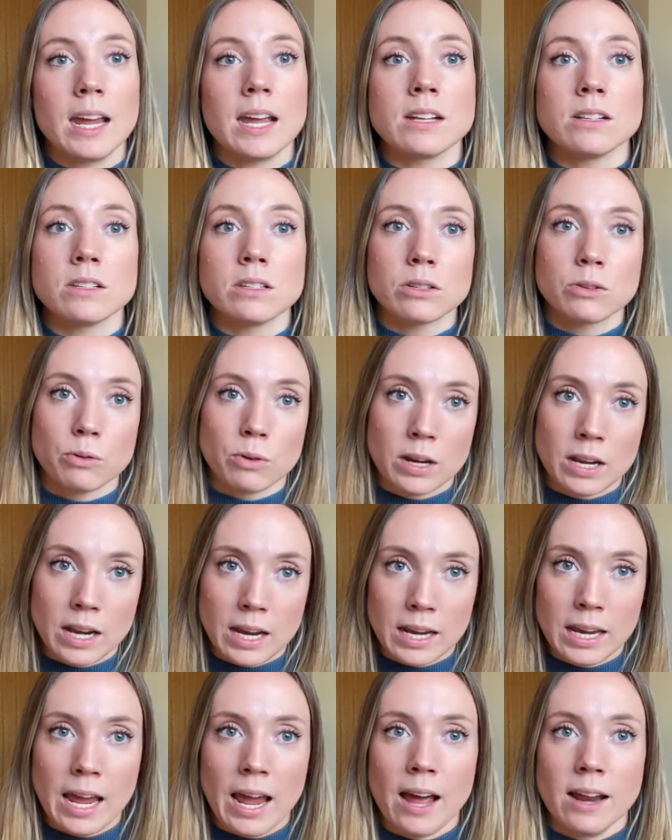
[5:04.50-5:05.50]
and
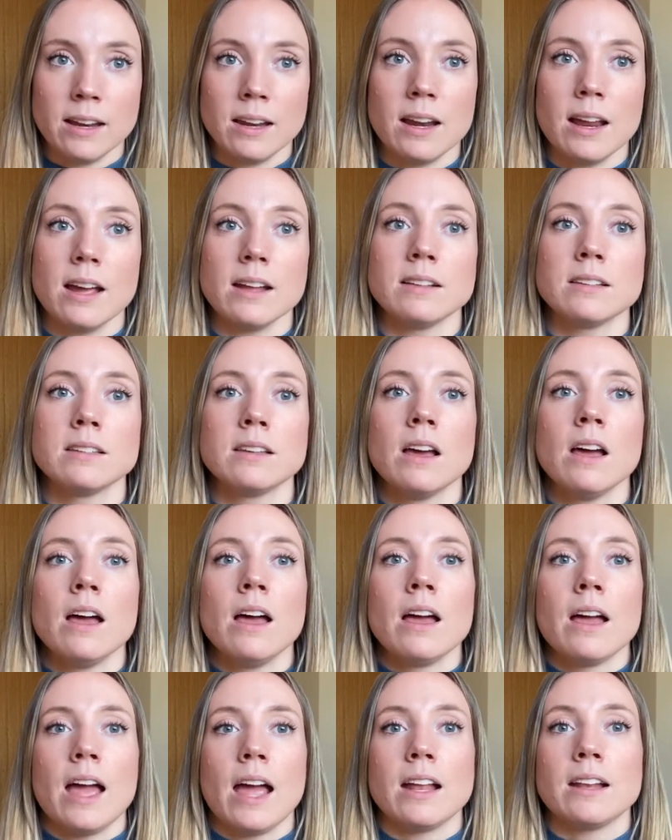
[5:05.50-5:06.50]
screening candidates,
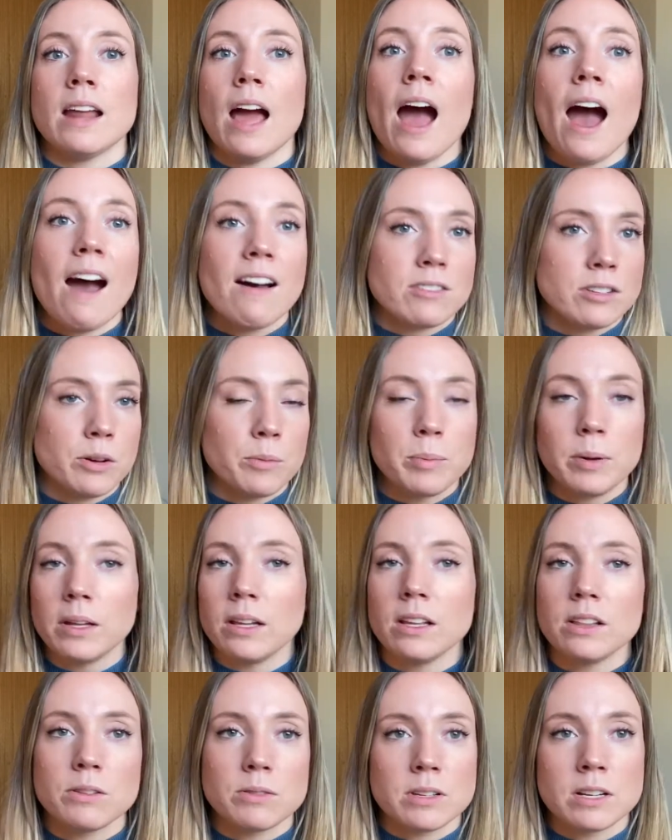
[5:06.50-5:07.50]
and so
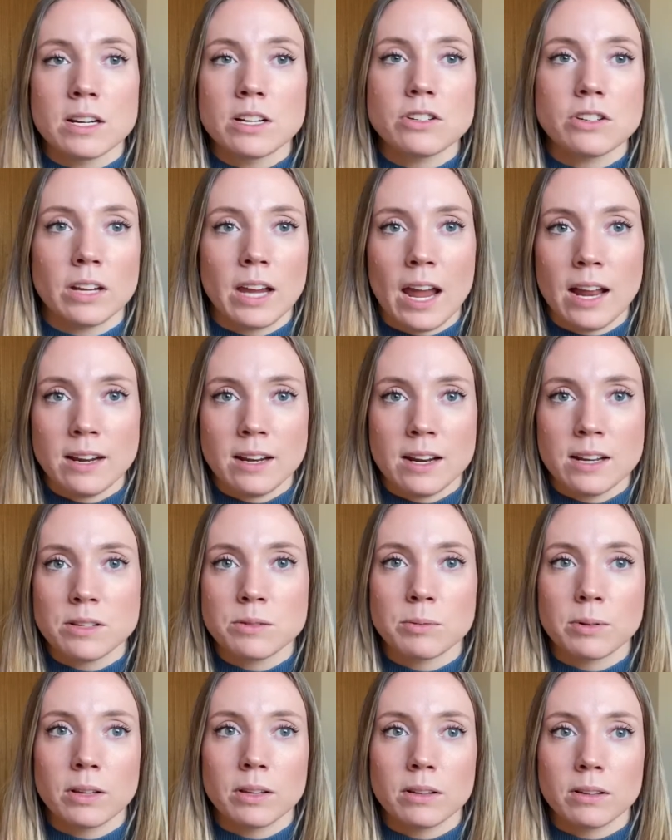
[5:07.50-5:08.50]
building those initial candidates
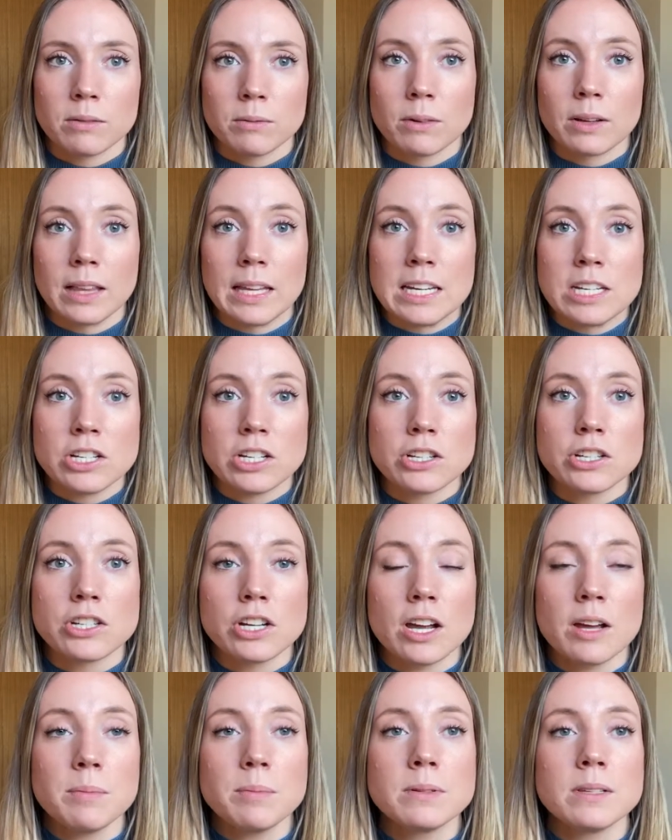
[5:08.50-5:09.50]

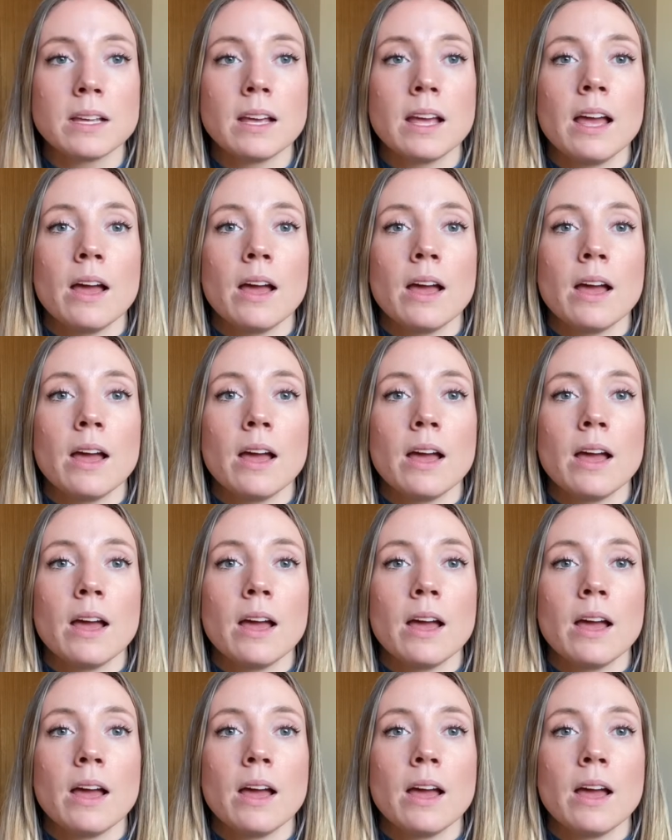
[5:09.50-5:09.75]
relationships.